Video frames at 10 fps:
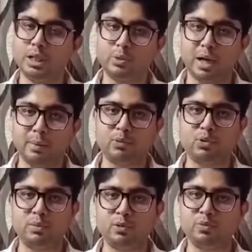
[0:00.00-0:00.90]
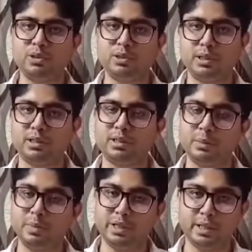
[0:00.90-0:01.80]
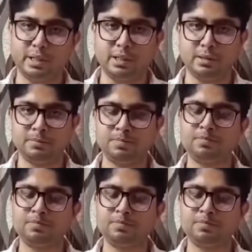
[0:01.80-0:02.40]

you have to remove these things immediately.